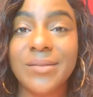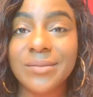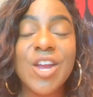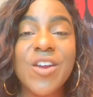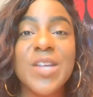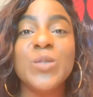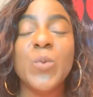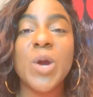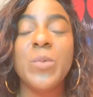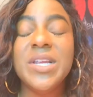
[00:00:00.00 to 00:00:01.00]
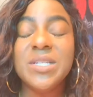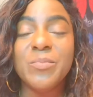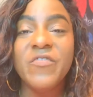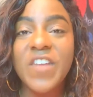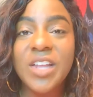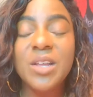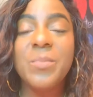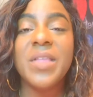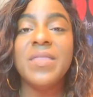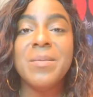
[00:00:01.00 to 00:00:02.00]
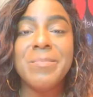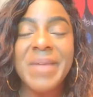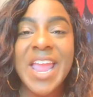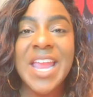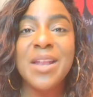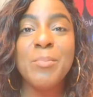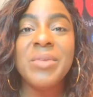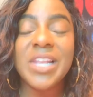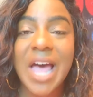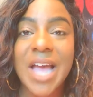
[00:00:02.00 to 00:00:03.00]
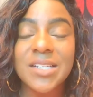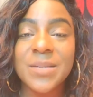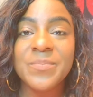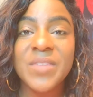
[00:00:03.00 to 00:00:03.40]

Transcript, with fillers: Here is where we develop the main plot.